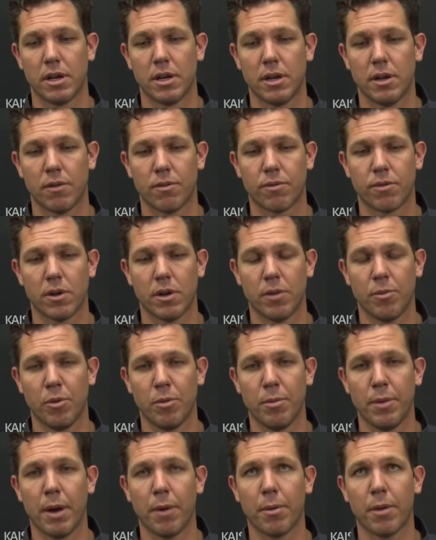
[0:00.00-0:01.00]
you know for him to
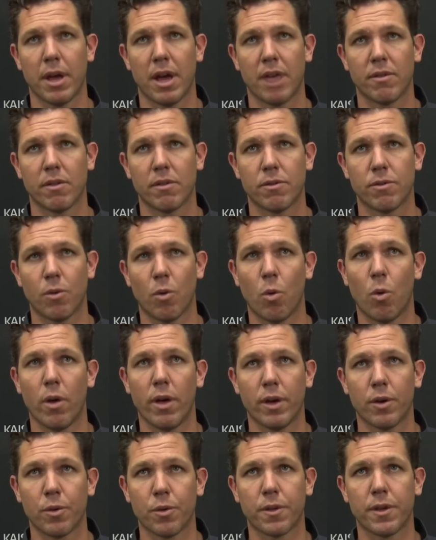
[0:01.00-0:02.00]
be able to have a full
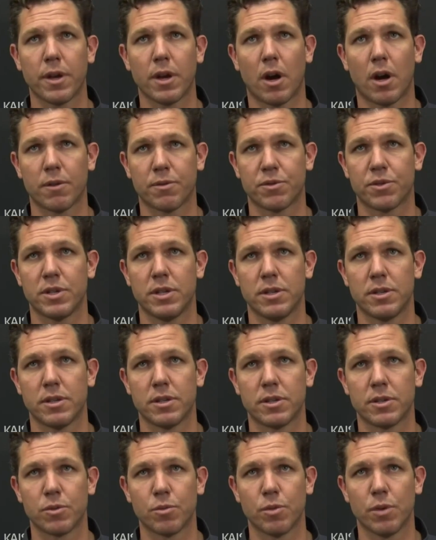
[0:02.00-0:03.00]
healthy off
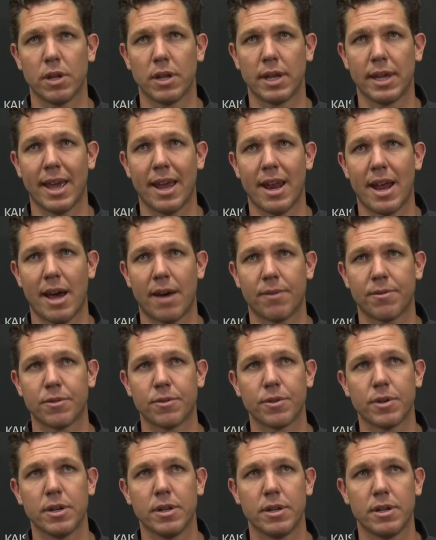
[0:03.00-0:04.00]
season to really get
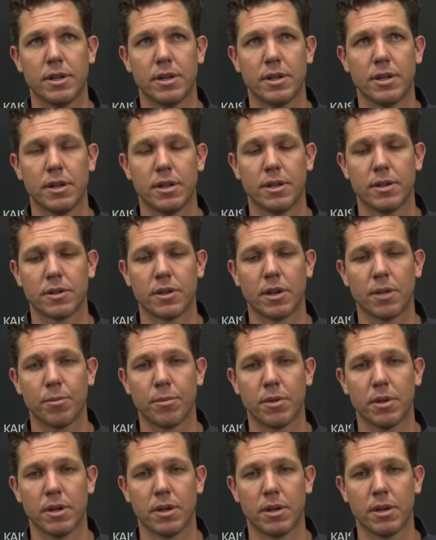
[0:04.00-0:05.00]
after it is going to
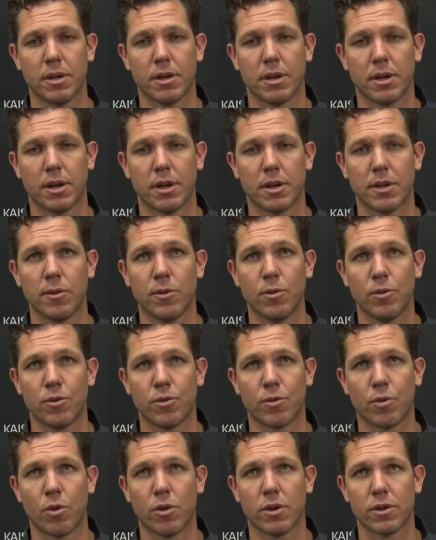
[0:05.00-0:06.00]
be uh, huge
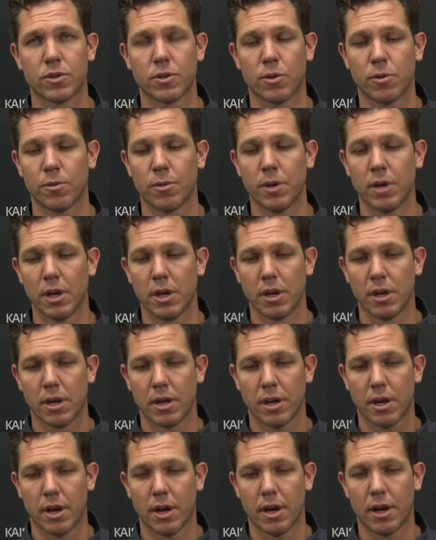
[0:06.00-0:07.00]
for us. So.
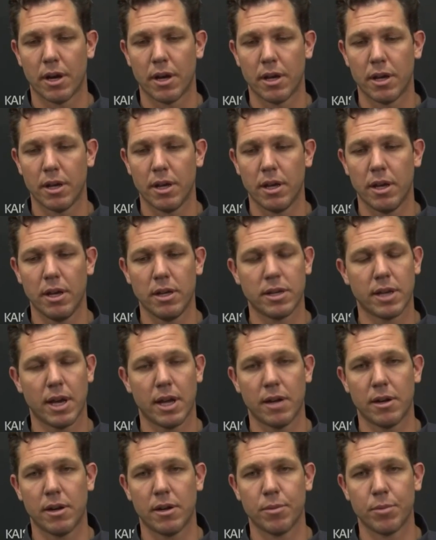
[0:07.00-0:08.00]
Uh, he's had
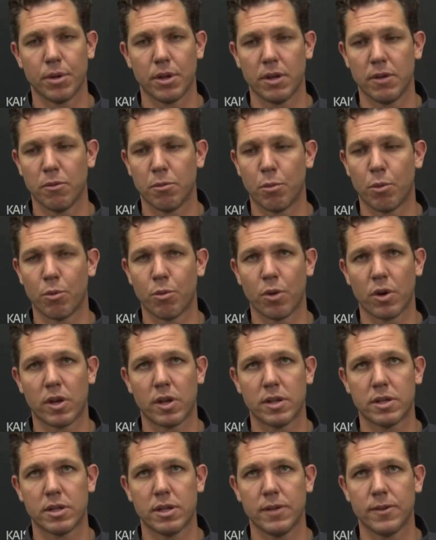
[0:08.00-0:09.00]
an unbelievable
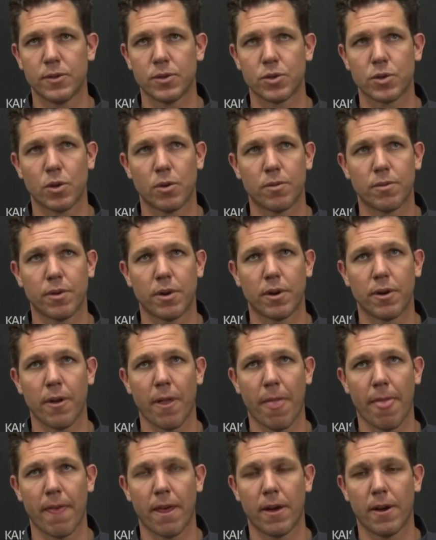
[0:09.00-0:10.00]
rookie season so
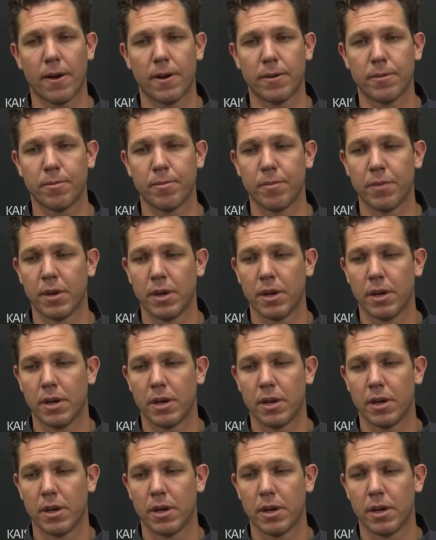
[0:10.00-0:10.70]
far. Um,